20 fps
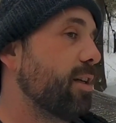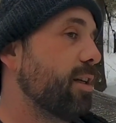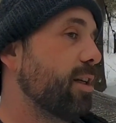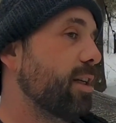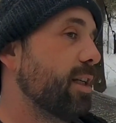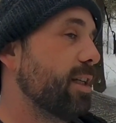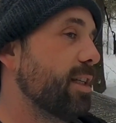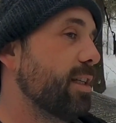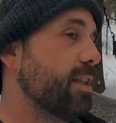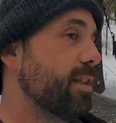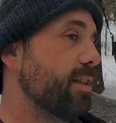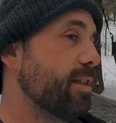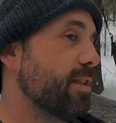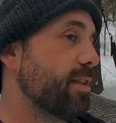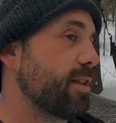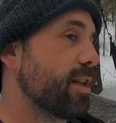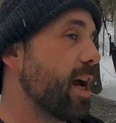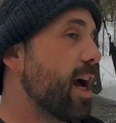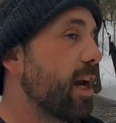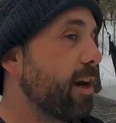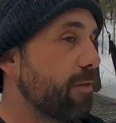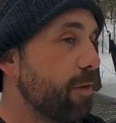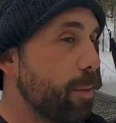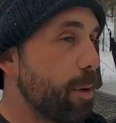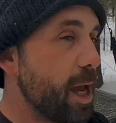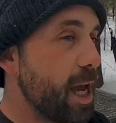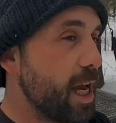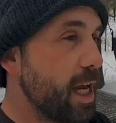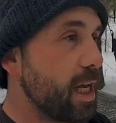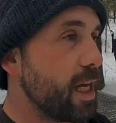is kind of a
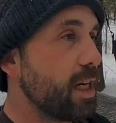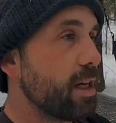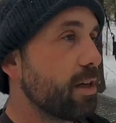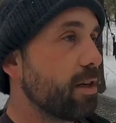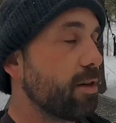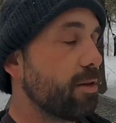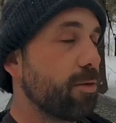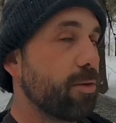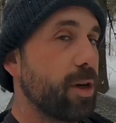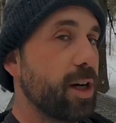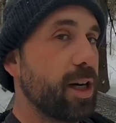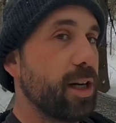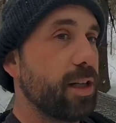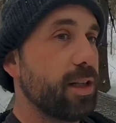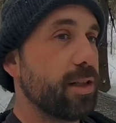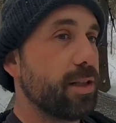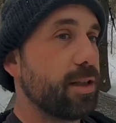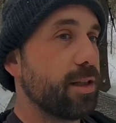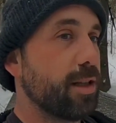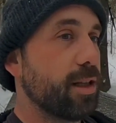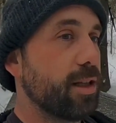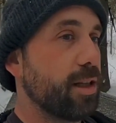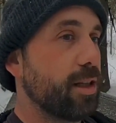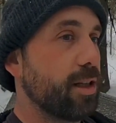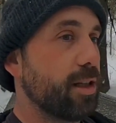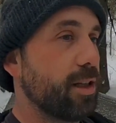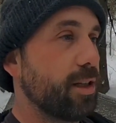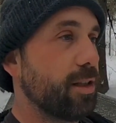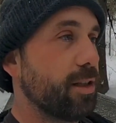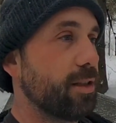pain, whereas
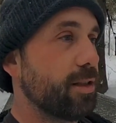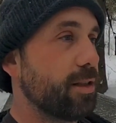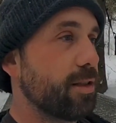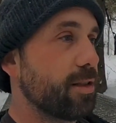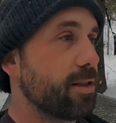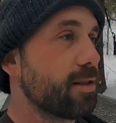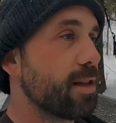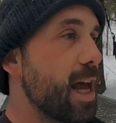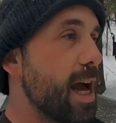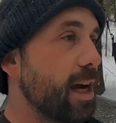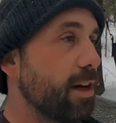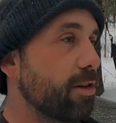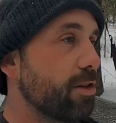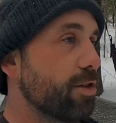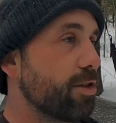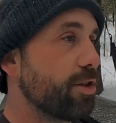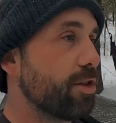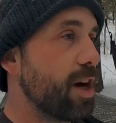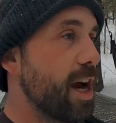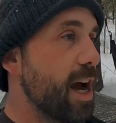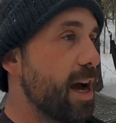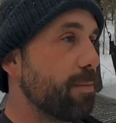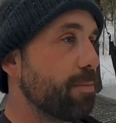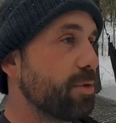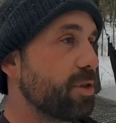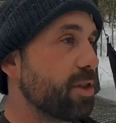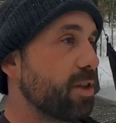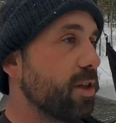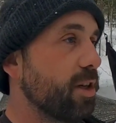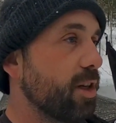the slacker
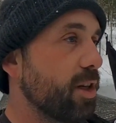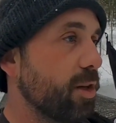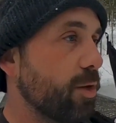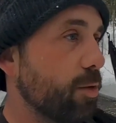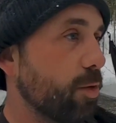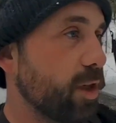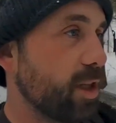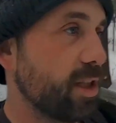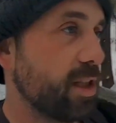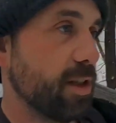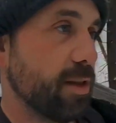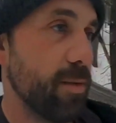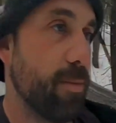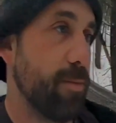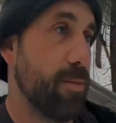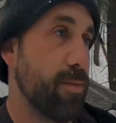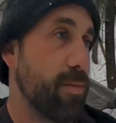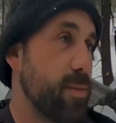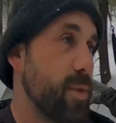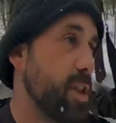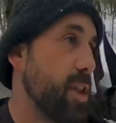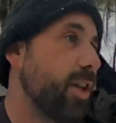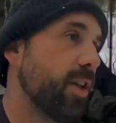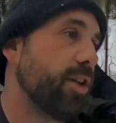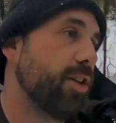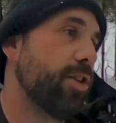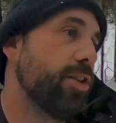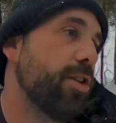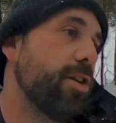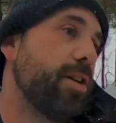straps with some
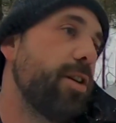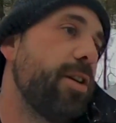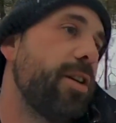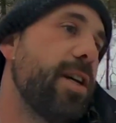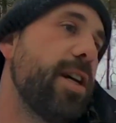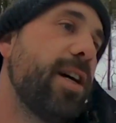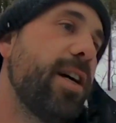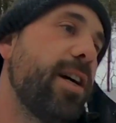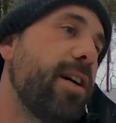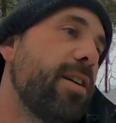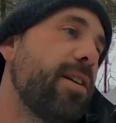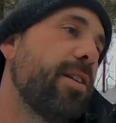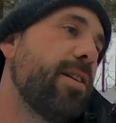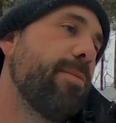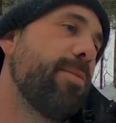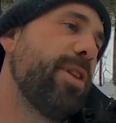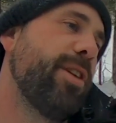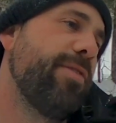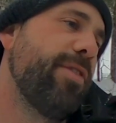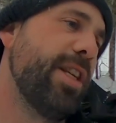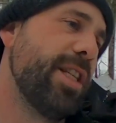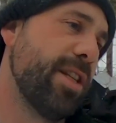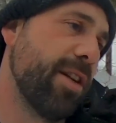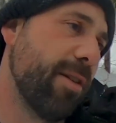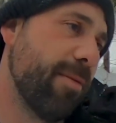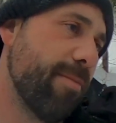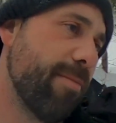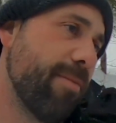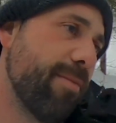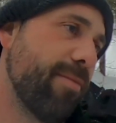good, I believe these
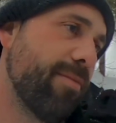are